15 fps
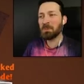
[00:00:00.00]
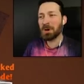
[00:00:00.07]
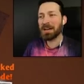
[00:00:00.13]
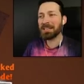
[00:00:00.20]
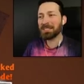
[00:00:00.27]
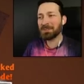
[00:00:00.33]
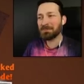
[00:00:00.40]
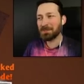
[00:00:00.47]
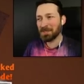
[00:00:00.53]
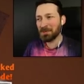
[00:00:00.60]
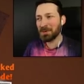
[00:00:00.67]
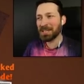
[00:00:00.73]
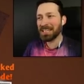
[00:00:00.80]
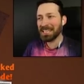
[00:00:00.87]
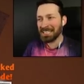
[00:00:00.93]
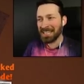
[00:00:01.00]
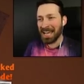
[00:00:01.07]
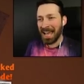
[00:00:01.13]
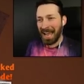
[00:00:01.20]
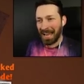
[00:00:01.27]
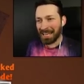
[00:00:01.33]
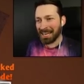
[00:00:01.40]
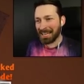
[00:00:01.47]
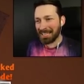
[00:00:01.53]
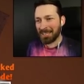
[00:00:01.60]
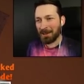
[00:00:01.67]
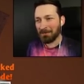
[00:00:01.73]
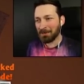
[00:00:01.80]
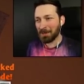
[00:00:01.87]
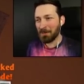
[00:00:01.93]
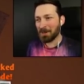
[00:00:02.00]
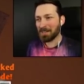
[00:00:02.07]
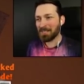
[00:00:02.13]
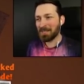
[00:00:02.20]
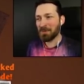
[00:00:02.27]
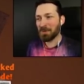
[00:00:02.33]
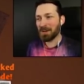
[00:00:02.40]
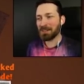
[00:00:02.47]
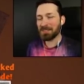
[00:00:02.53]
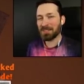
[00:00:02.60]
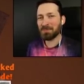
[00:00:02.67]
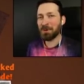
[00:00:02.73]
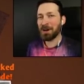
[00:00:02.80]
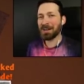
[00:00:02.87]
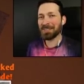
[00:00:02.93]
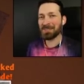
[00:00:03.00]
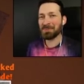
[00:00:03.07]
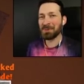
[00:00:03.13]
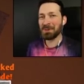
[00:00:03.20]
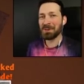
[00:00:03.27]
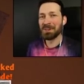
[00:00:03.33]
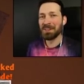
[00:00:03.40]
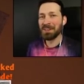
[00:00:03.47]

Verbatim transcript: ways of doing it and I definitely want to see what else is possible.